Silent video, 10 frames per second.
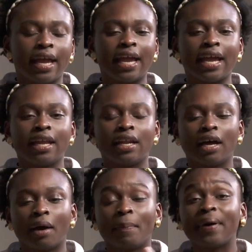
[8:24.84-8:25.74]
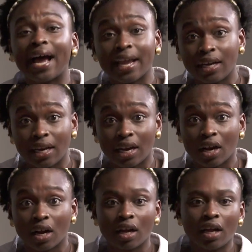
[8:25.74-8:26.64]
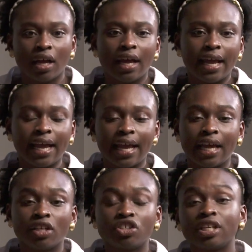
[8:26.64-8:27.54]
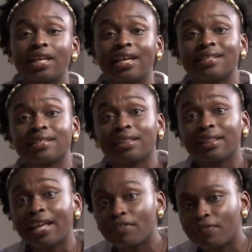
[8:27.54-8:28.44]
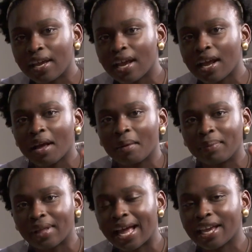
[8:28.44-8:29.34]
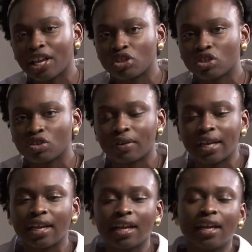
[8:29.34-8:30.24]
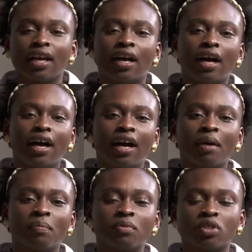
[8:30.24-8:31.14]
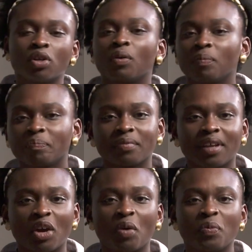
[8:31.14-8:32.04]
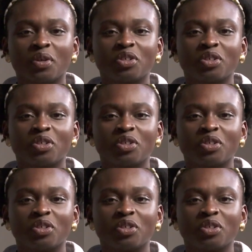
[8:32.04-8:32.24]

and pioneer. And she is living black history. So I hope you